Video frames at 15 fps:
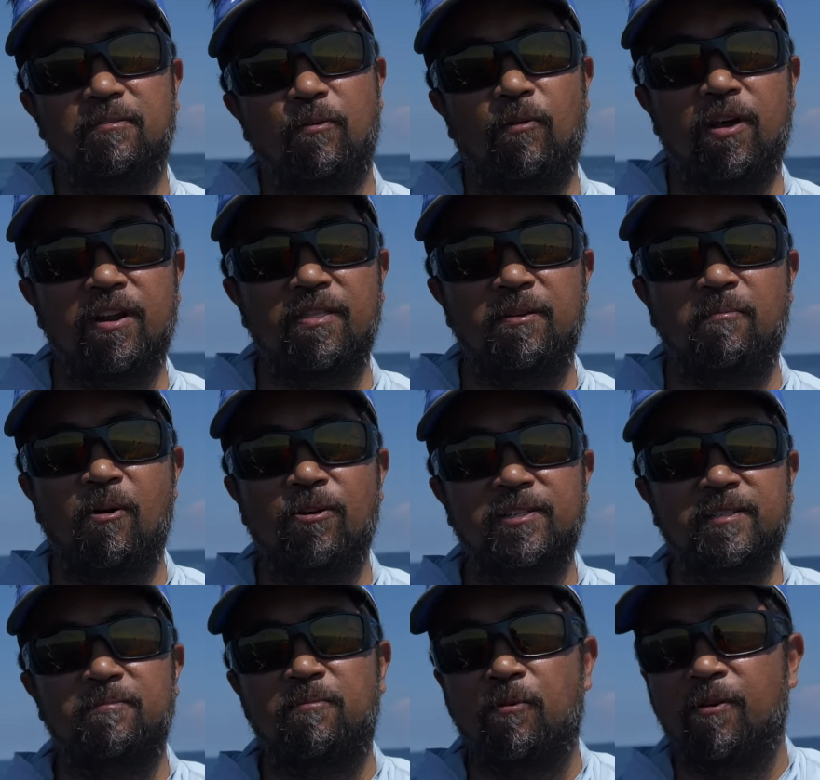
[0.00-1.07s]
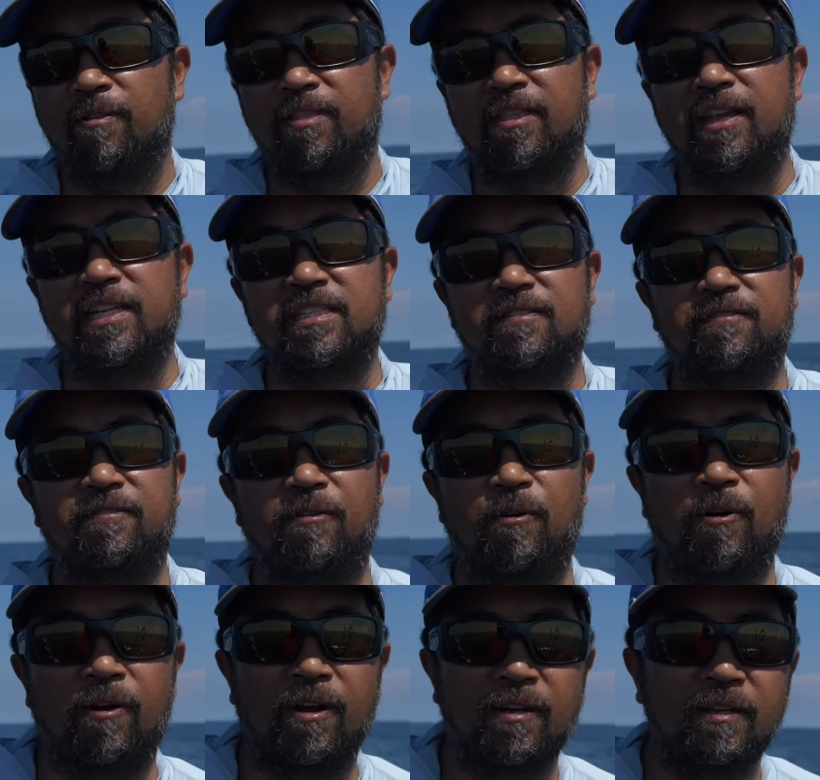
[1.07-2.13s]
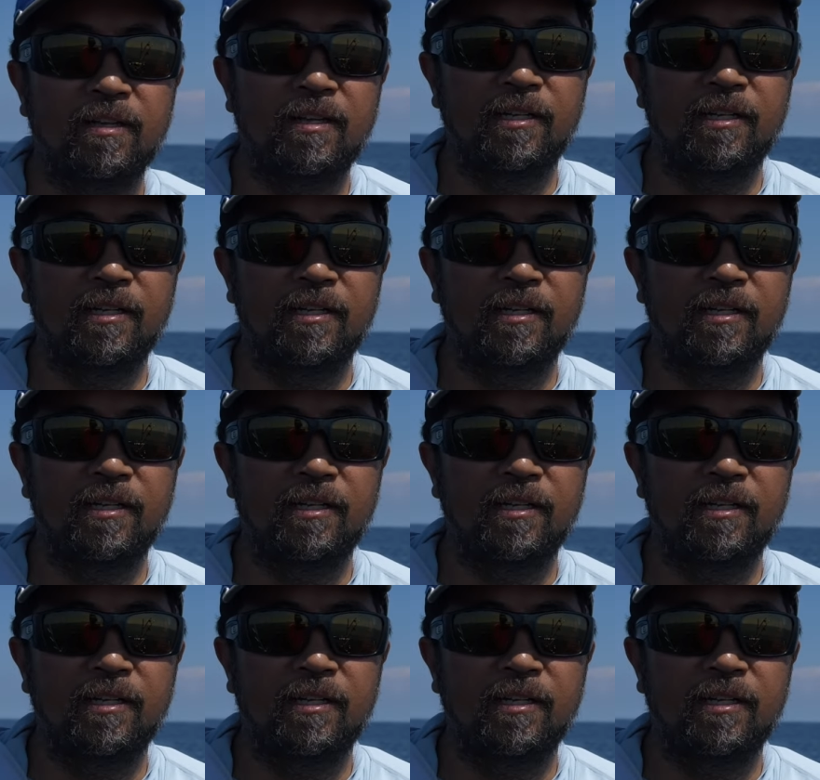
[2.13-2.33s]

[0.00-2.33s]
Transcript: One of the most important things for